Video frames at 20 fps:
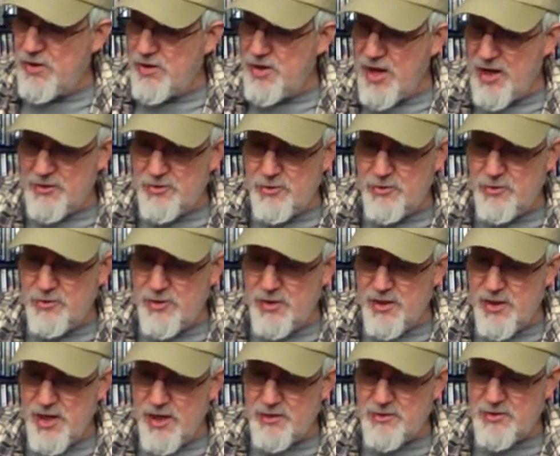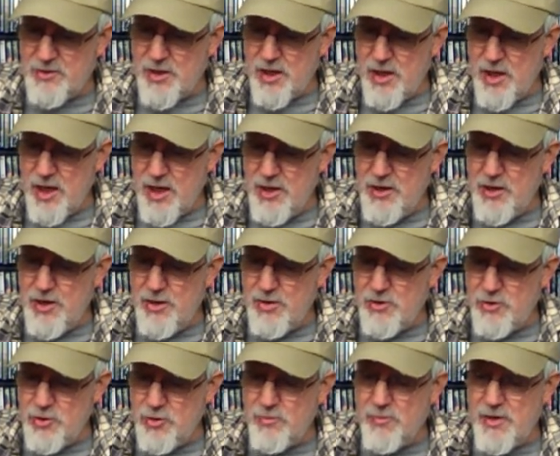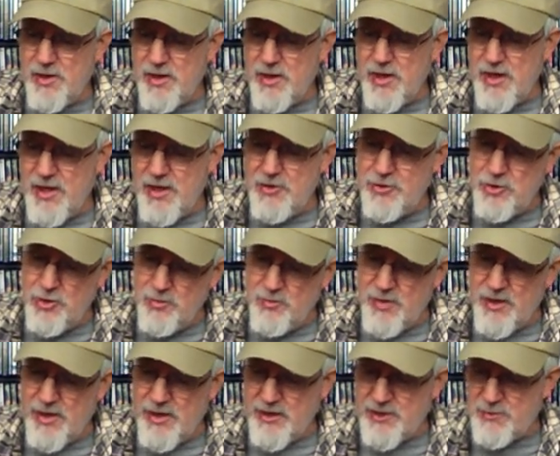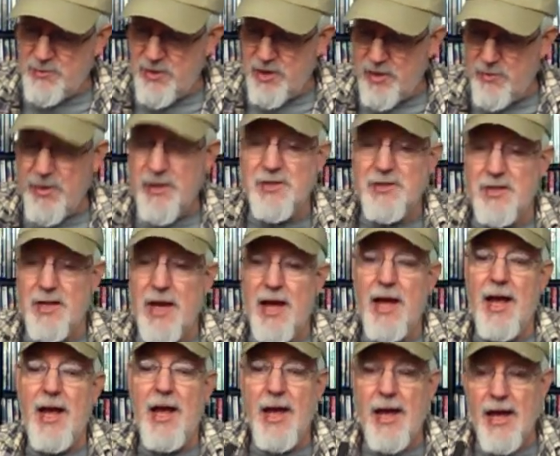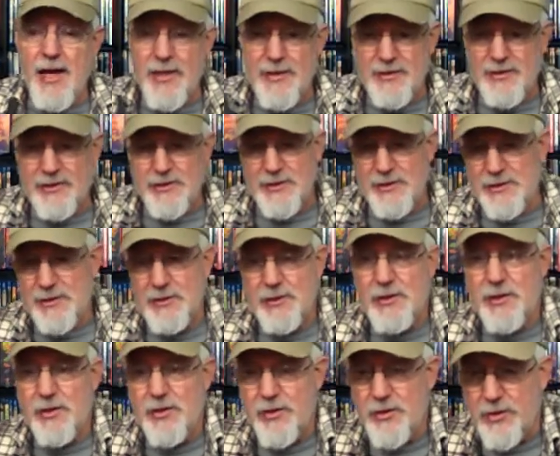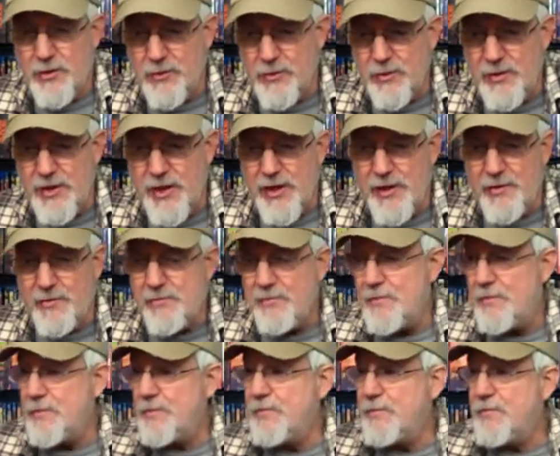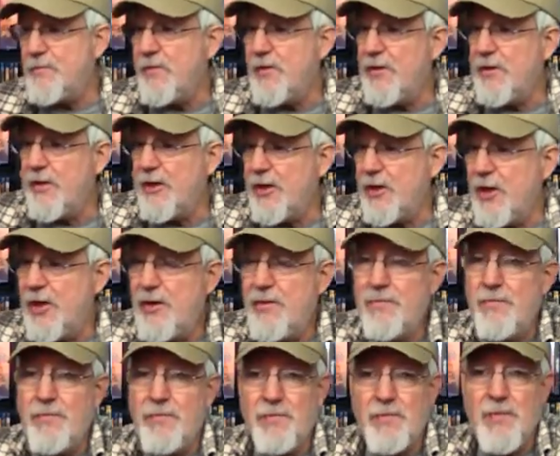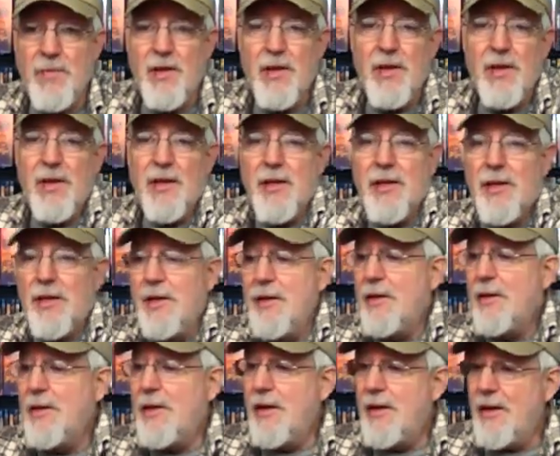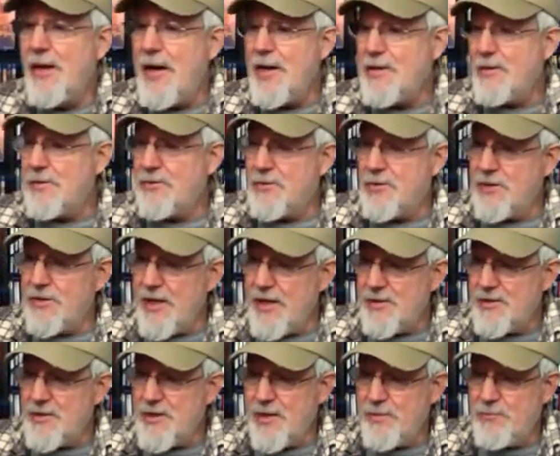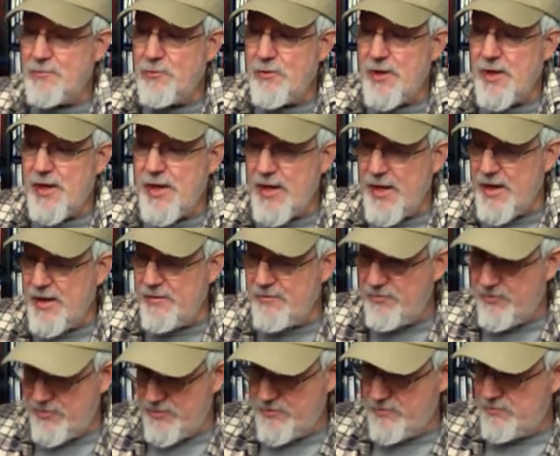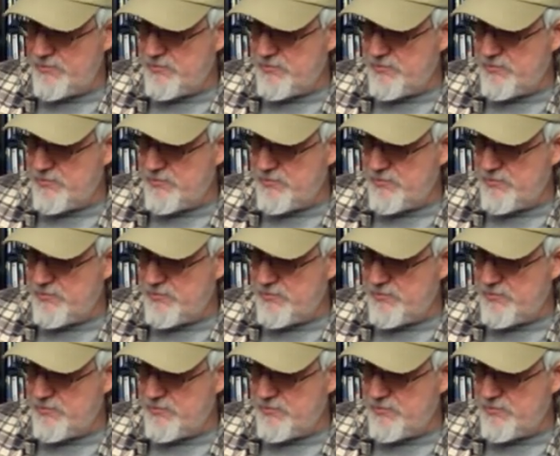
a doctor who conducts unhuman, inhuman experiments. Ah, okay. Very good. All right, so next up we have